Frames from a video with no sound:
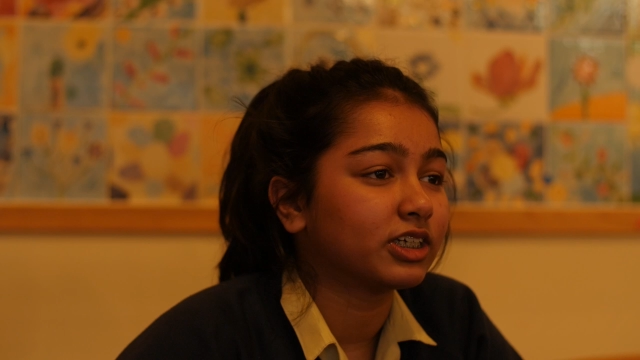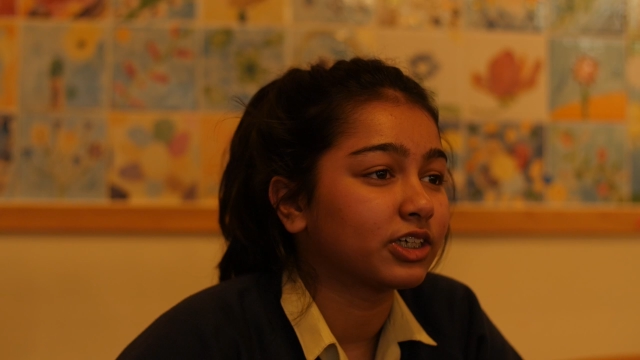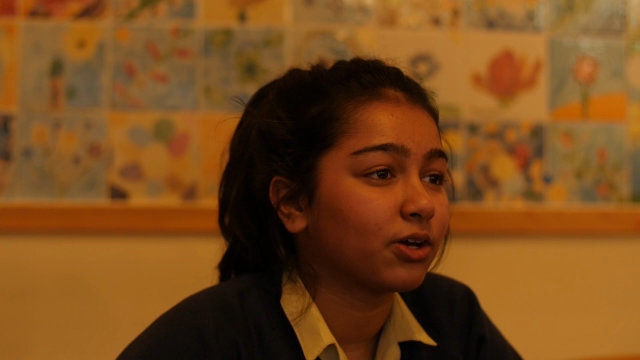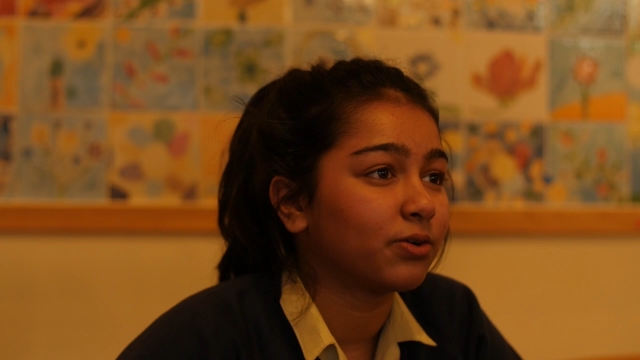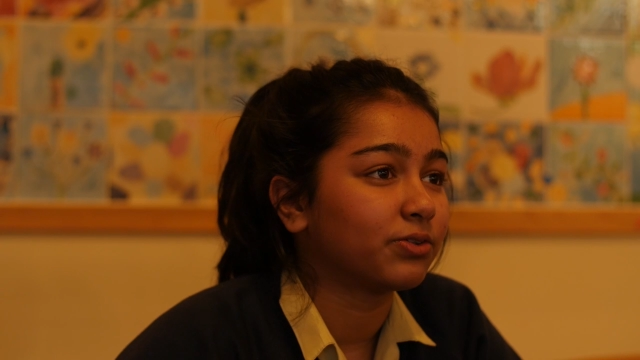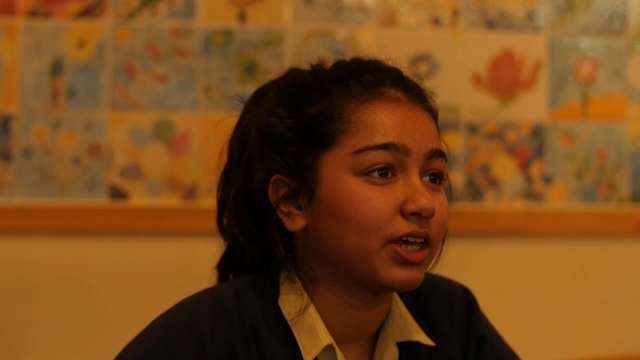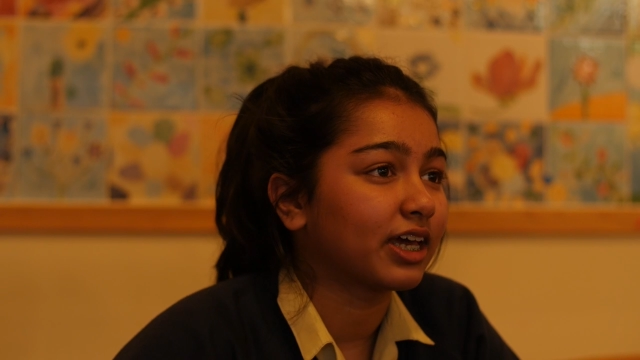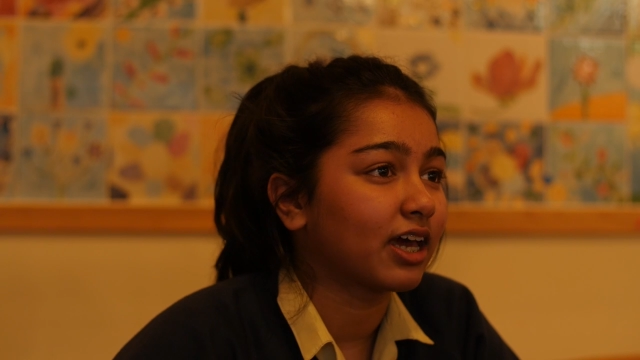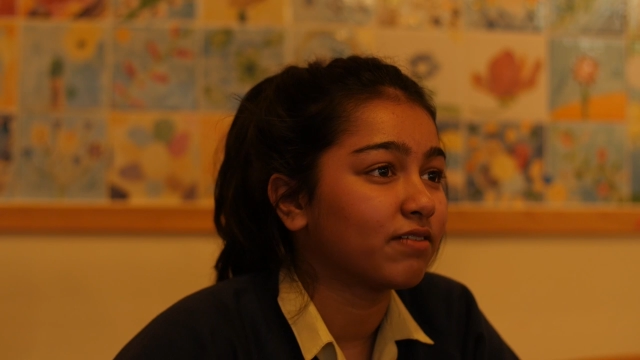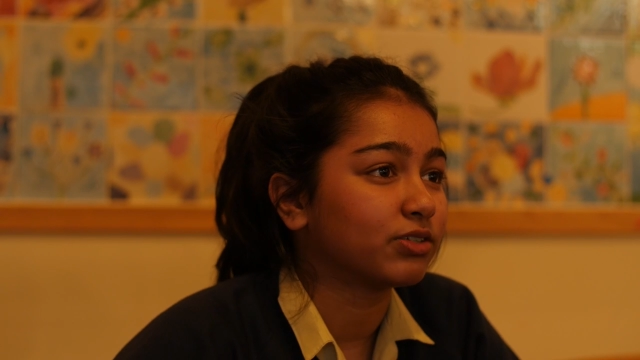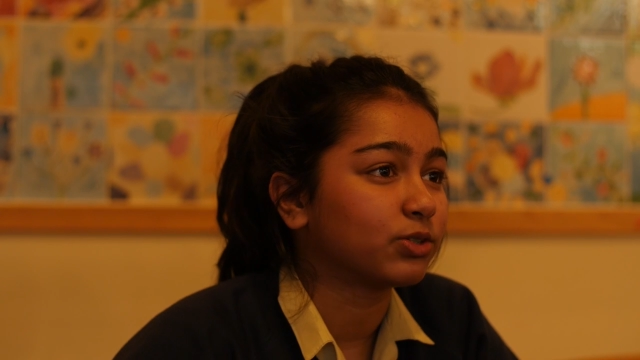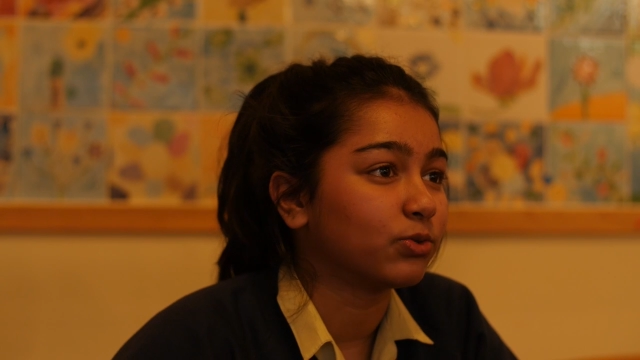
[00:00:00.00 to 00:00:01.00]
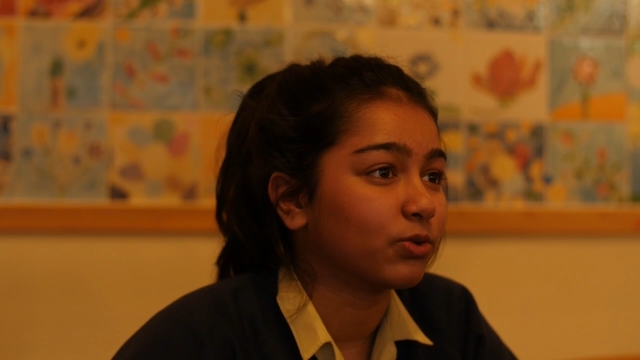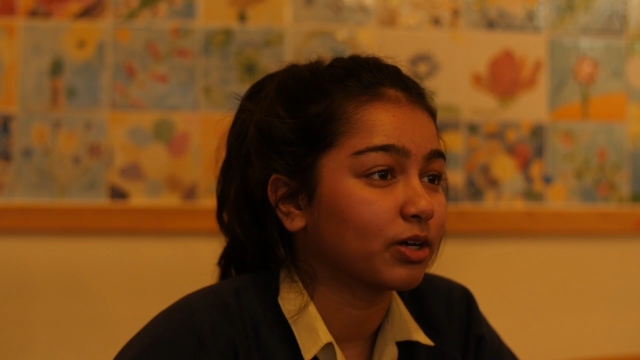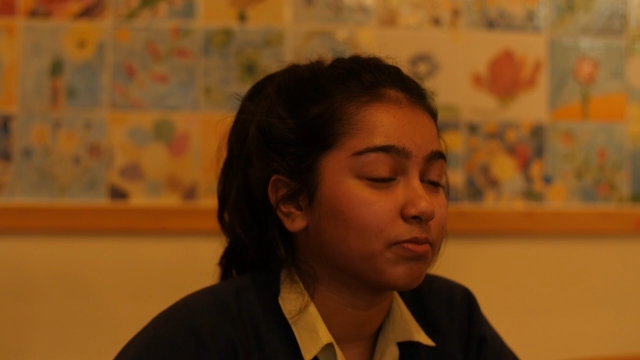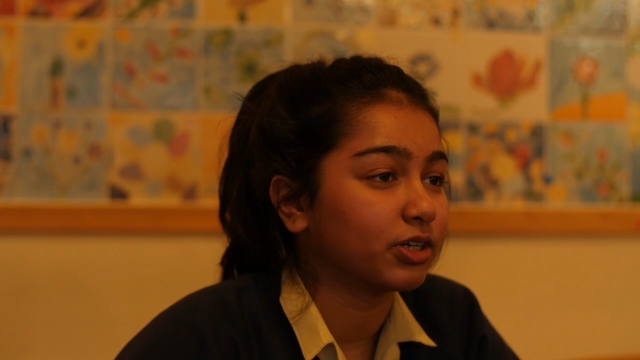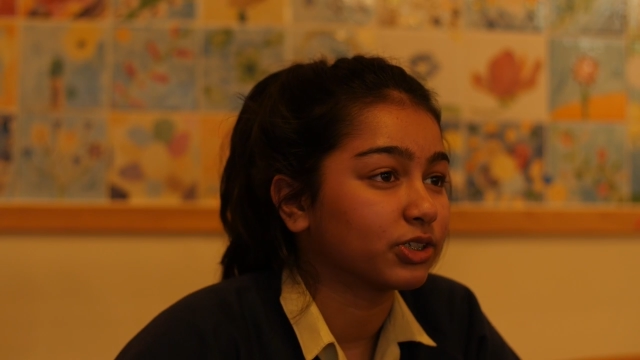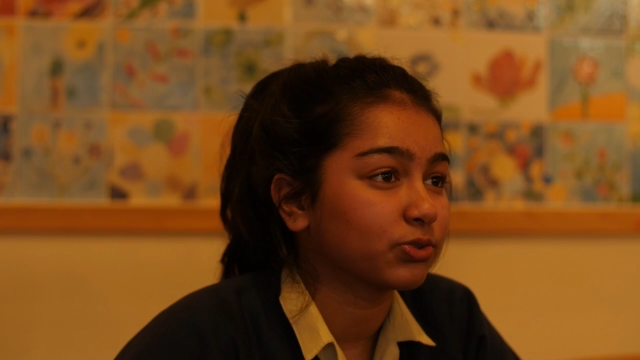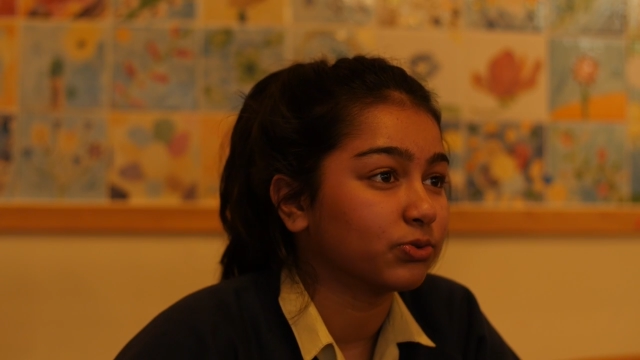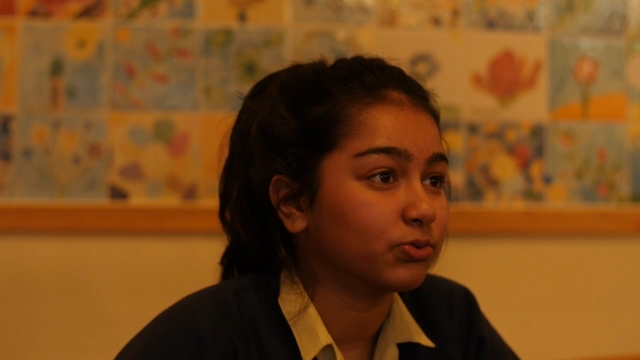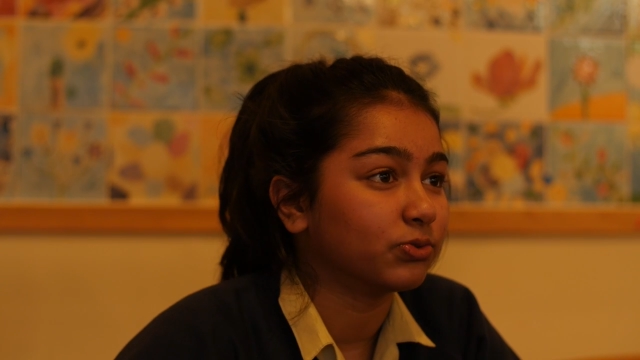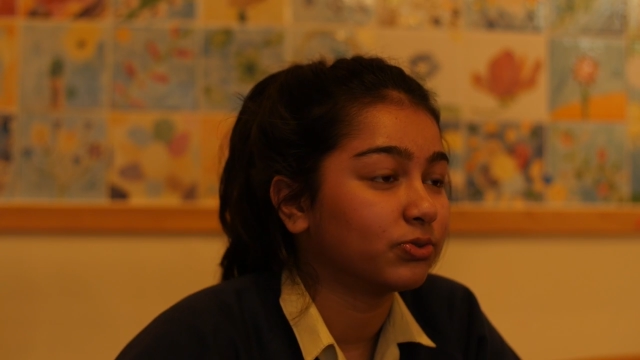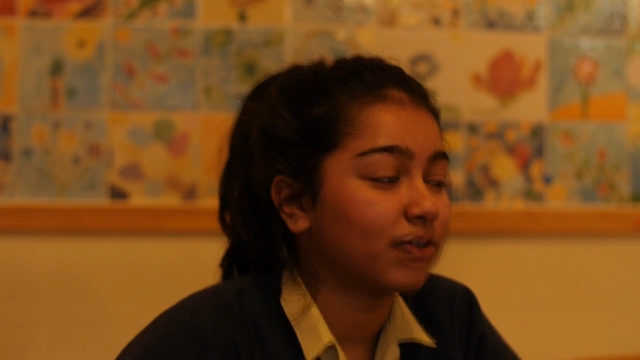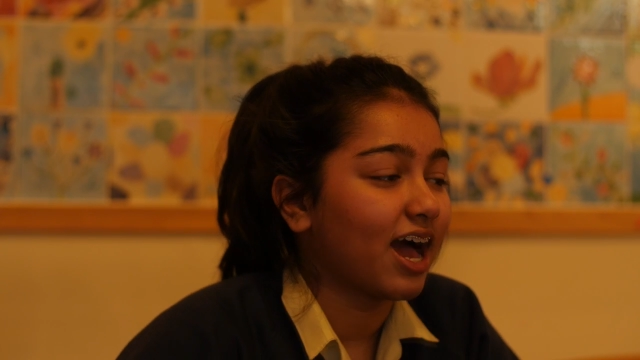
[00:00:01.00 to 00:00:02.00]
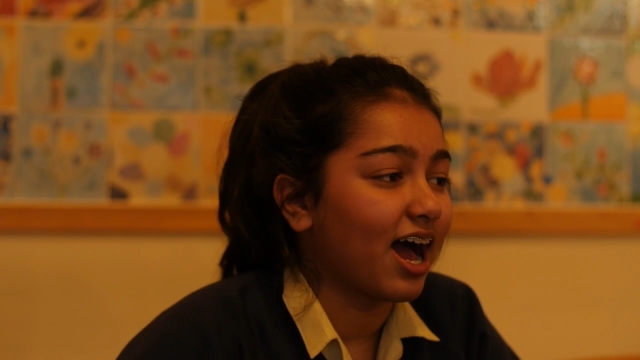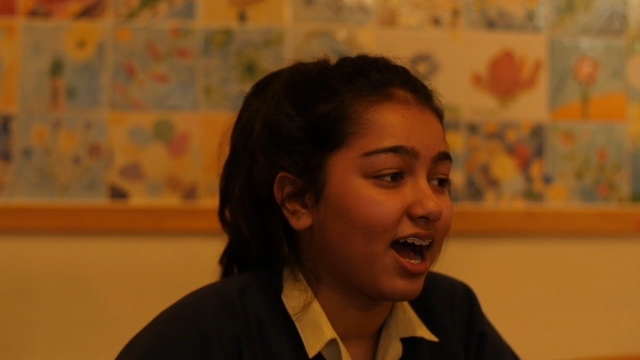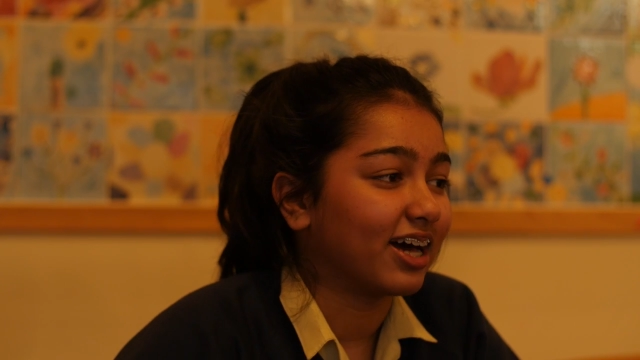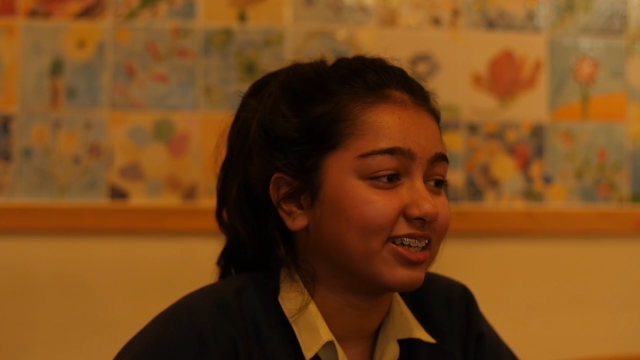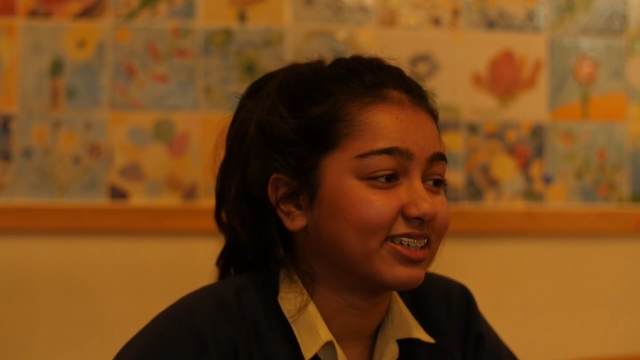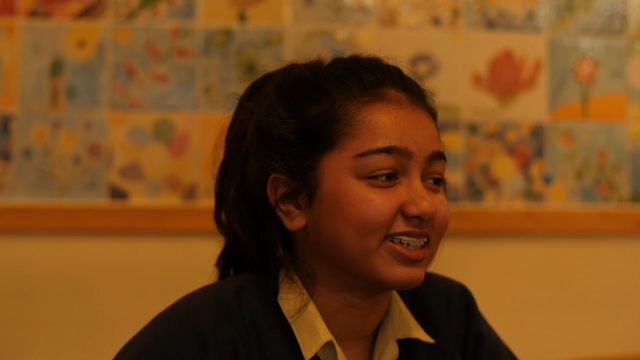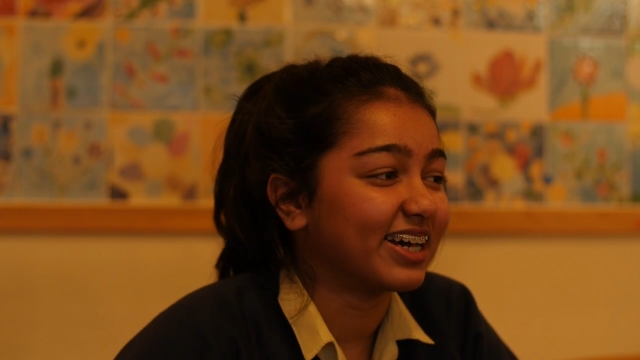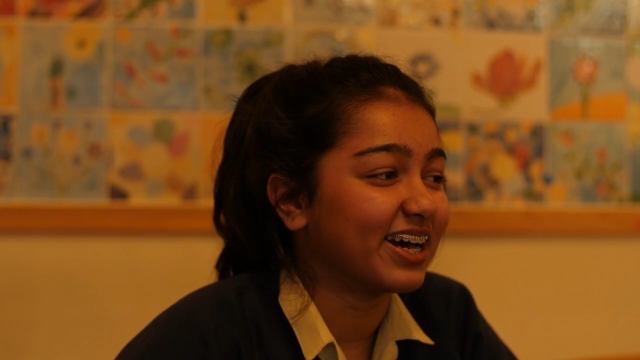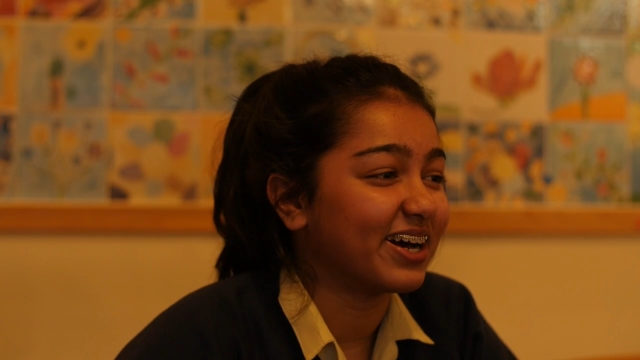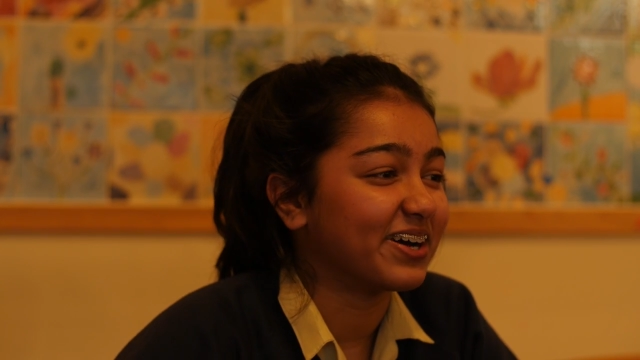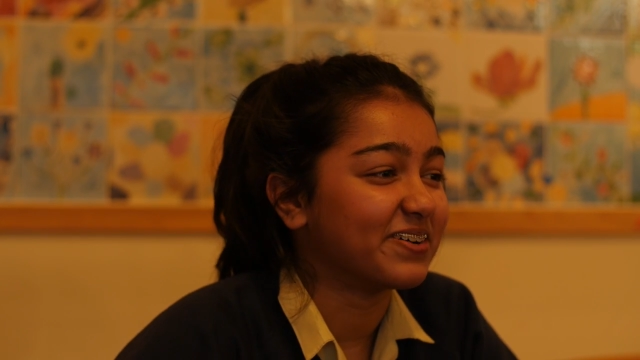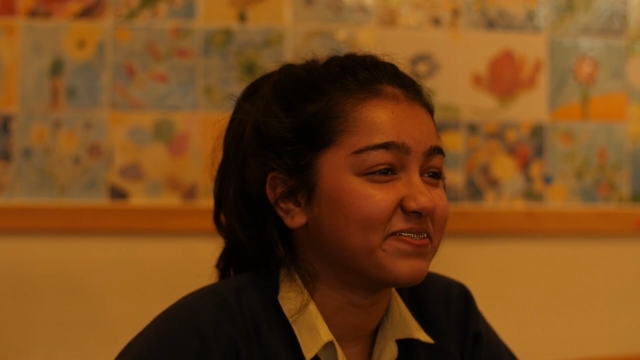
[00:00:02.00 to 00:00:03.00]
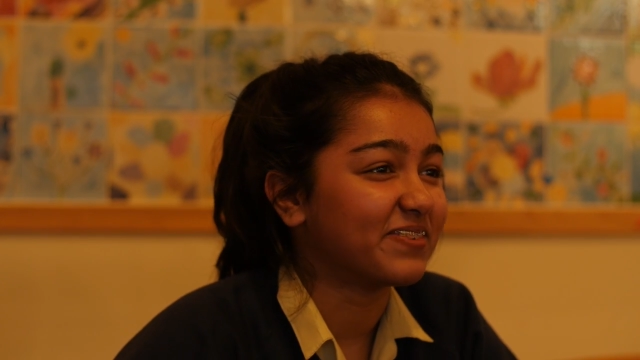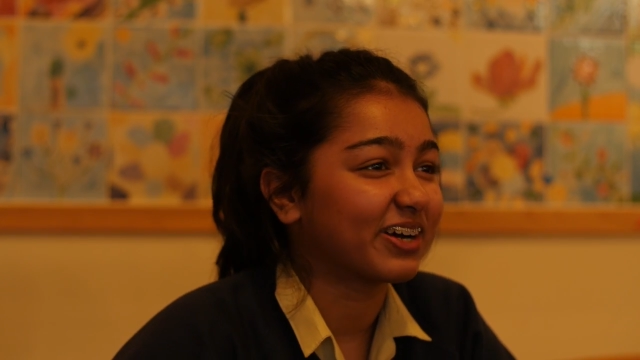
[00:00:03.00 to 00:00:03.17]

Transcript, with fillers: So they gave a talk in my school and um,